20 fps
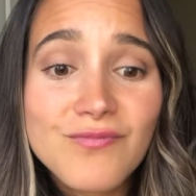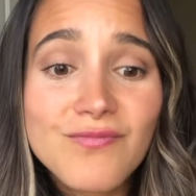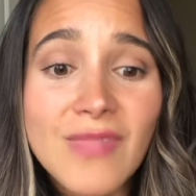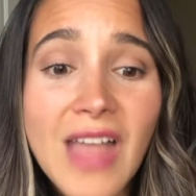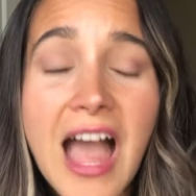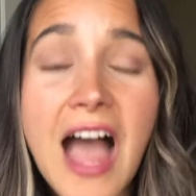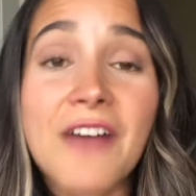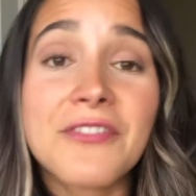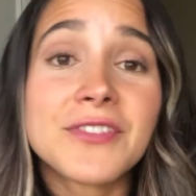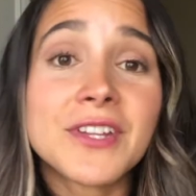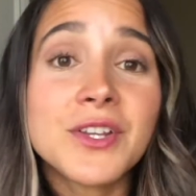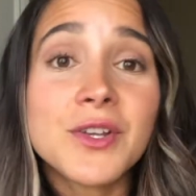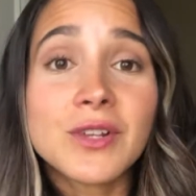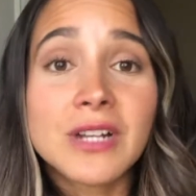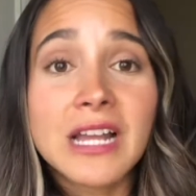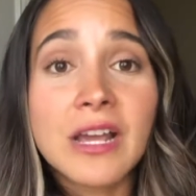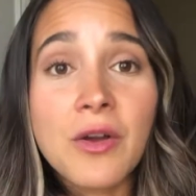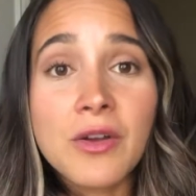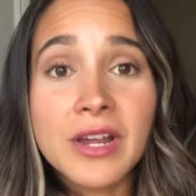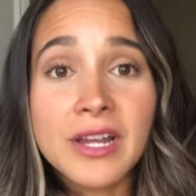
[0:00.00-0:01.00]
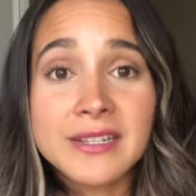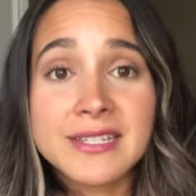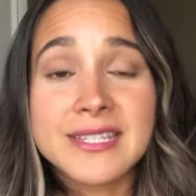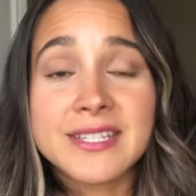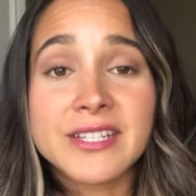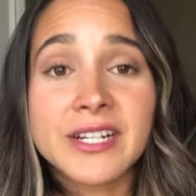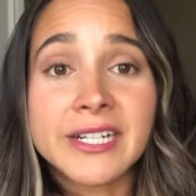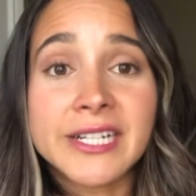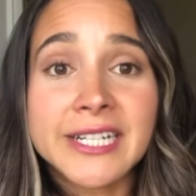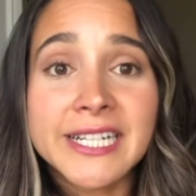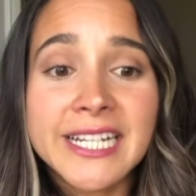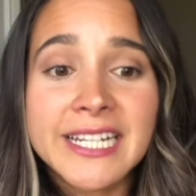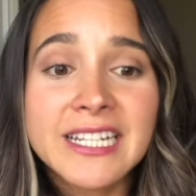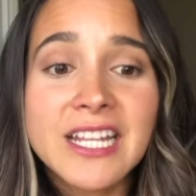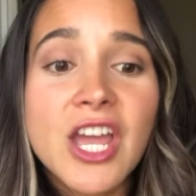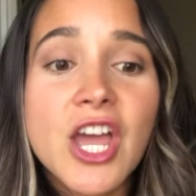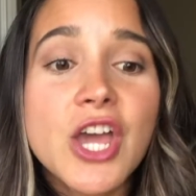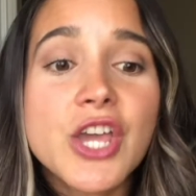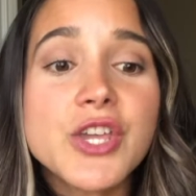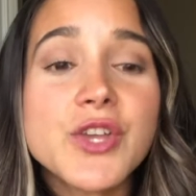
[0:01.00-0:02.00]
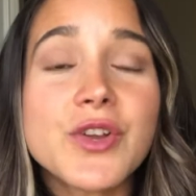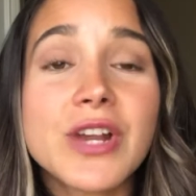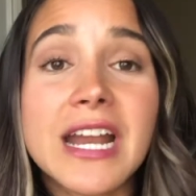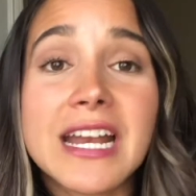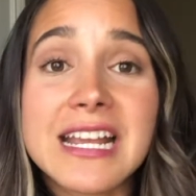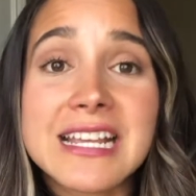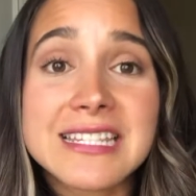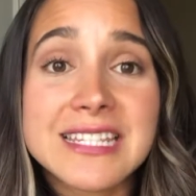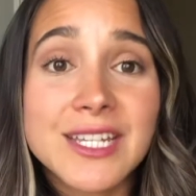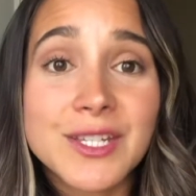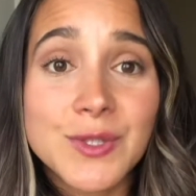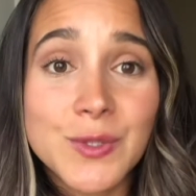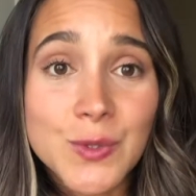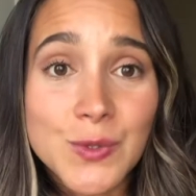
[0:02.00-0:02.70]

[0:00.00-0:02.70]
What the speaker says: After you click on Get Started, you're gonna see two